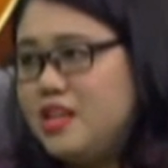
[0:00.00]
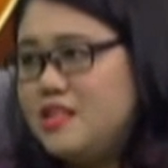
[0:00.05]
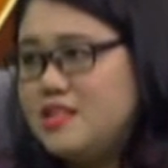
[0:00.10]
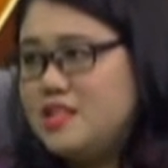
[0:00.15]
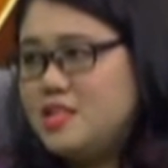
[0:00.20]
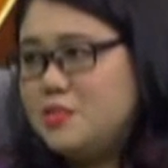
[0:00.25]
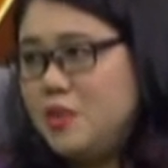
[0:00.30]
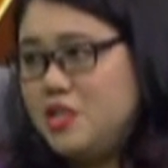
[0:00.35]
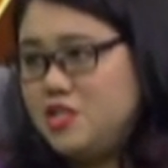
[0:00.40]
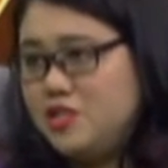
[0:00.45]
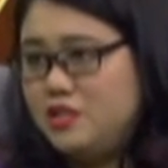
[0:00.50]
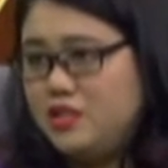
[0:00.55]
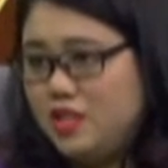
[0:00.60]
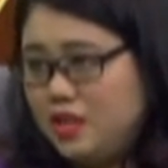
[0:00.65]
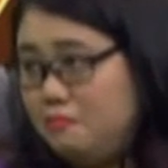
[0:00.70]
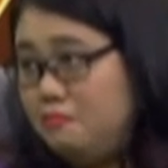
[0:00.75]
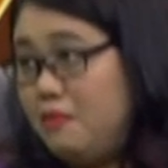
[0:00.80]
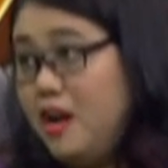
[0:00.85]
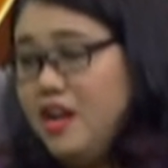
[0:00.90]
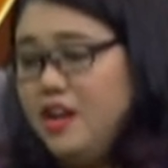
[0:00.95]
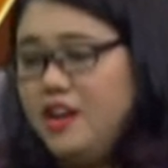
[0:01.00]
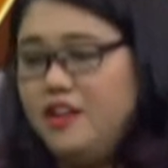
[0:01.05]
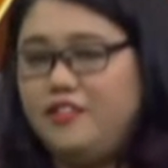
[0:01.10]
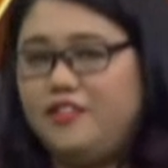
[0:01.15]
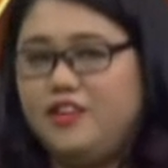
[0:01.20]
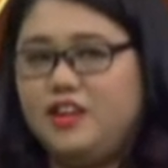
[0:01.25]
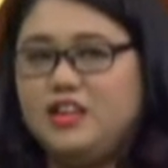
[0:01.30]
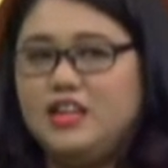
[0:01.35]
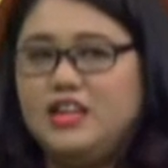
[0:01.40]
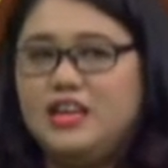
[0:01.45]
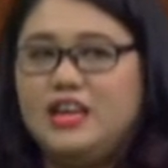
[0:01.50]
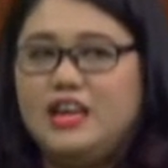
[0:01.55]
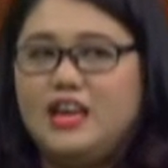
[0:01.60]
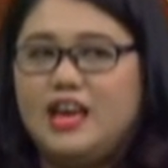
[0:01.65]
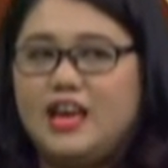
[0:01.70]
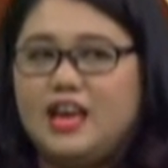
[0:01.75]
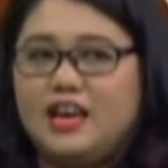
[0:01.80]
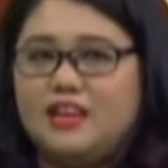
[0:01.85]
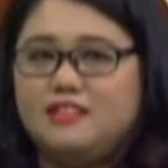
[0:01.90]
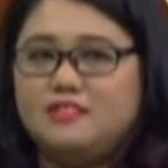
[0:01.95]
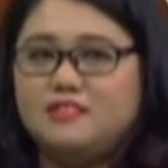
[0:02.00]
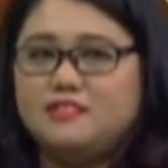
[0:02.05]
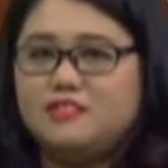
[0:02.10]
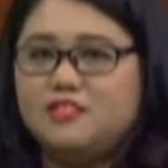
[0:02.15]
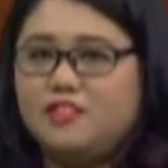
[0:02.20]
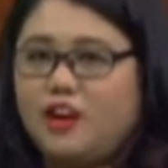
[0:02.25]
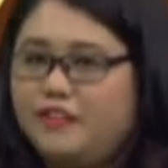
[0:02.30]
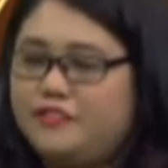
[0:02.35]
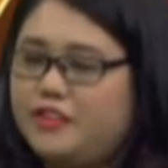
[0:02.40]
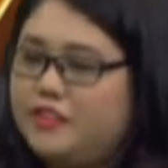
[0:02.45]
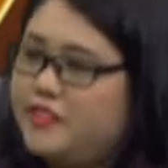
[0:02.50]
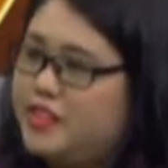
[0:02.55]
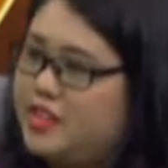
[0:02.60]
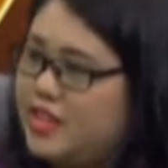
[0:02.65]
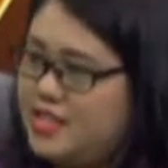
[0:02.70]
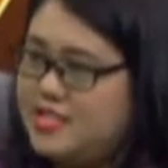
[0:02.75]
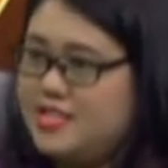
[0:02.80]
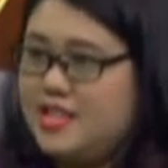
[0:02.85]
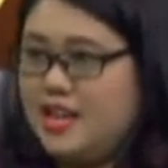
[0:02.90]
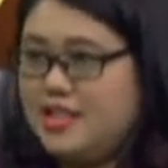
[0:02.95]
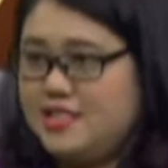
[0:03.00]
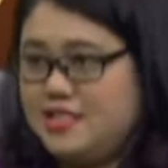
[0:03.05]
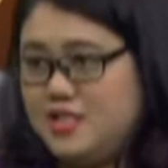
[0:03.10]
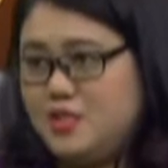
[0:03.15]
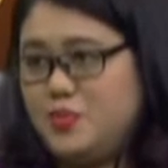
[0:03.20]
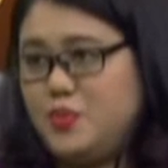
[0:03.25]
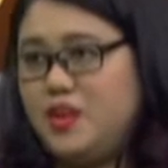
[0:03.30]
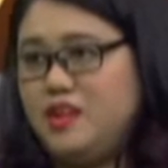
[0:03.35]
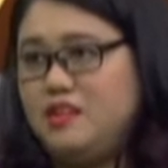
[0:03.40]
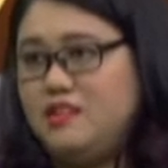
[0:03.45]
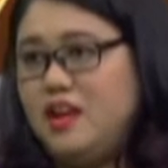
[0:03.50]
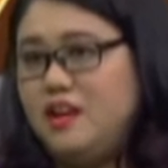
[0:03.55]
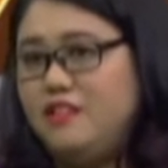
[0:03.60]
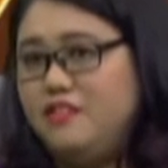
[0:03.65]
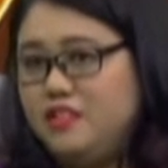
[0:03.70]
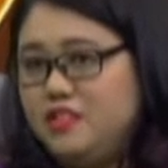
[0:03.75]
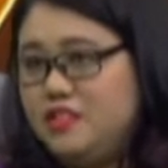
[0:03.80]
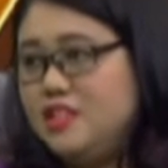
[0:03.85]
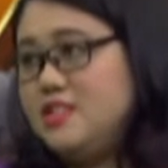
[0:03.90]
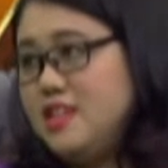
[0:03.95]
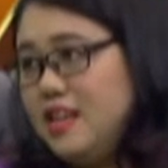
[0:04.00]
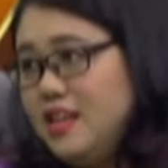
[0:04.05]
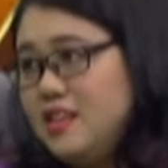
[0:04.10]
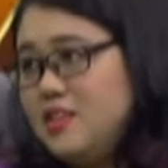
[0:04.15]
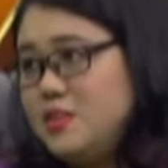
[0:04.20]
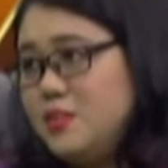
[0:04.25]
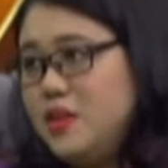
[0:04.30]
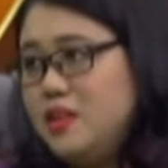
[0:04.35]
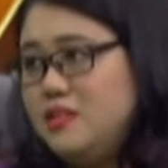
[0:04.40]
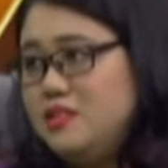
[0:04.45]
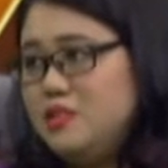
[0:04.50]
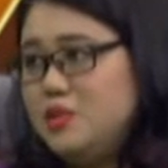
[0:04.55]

and specialty in my area, and Craft Haven has theirs as well, and Real Design as well.